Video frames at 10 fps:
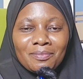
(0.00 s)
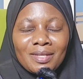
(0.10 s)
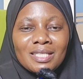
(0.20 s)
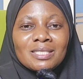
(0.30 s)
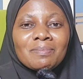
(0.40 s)

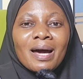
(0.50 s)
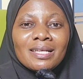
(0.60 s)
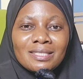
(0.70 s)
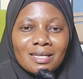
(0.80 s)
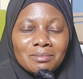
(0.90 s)
It's
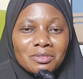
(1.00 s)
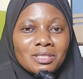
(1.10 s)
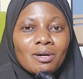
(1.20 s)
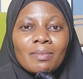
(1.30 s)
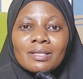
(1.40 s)
my time to
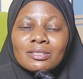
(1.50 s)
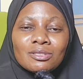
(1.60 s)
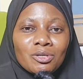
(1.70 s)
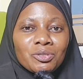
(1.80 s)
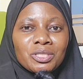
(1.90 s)
tell my
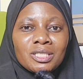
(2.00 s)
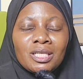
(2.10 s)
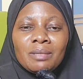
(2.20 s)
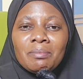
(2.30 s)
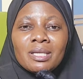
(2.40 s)
story.
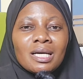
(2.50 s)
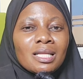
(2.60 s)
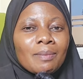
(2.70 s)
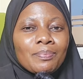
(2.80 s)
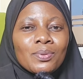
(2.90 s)
May
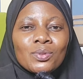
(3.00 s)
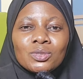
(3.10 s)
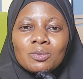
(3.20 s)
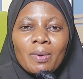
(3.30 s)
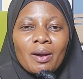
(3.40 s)
Allah
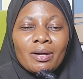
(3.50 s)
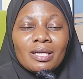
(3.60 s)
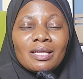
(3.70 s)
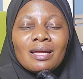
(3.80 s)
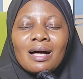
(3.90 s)
put
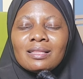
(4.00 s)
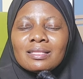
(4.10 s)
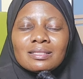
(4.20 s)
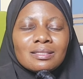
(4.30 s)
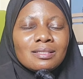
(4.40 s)
barak and
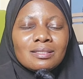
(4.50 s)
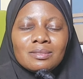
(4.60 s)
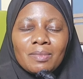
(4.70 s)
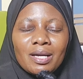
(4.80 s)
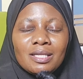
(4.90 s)
Allah
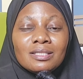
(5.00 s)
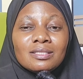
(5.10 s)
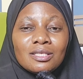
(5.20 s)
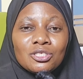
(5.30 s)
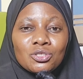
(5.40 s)
sees my
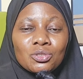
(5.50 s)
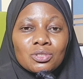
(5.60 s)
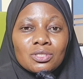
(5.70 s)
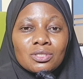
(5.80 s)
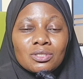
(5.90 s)

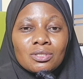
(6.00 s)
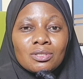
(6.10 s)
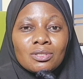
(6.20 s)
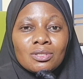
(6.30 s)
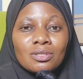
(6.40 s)
intentions
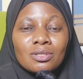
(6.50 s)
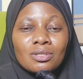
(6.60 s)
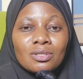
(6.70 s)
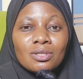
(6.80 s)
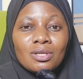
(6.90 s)

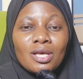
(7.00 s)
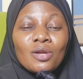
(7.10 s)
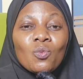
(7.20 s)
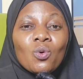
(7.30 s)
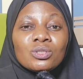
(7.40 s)

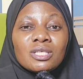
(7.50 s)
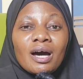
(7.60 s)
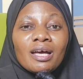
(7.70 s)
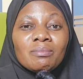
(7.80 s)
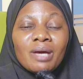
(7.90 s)
in what
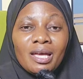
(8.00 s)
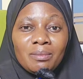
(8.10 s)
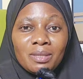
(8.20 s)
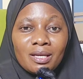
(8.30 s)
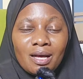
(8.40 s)
I'm
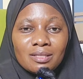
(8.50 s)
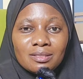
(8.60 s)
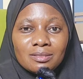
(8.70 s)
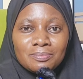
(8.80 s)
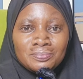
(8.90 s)
aiming
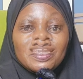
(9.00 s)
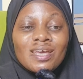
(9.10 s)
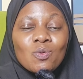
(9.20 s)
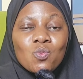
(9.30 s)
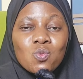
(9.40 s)
at. In
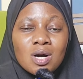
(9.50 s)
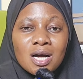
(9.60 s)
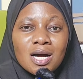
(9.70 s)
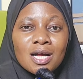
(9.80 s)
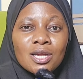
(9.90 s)
a
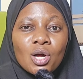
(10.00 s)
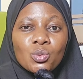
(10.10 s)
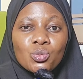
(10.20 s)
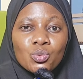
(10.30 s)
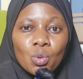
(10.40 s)

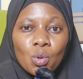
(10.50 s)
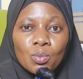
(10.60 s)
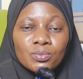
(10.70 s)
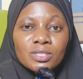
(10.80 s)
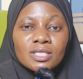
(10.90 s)

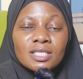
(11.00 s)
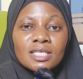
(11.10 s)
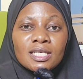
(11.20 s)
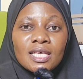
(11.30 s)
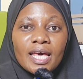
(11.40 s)
one-roomed
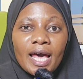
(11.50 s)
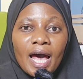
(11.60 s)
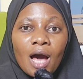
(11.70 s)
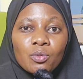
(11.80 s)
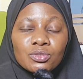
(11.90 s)

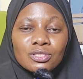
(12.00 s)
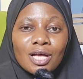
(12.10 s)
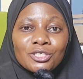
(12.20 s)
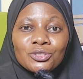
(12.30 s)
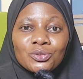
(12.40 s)
house,
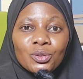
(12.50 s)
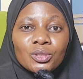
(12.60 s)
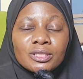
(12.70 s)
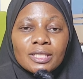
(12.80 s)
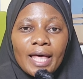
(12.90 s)
I should
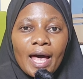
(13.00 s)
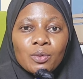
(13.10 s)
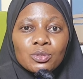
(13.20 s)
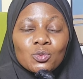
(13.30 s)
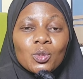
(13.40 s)
call it a
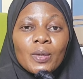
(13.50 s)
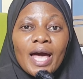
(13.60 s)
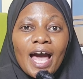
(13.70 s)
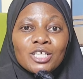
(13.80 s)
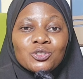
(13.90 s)
house, we were
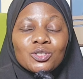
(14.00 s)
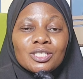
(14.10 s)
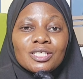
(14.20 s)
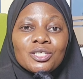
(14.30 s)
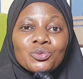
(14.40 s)

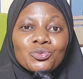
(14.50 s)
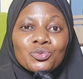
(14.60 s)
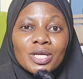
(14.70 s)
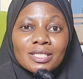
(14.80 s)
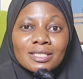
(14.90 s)
actually
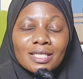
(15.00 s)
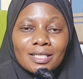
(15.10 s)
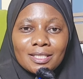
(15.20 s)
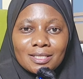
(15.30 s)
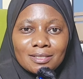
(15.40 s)
renting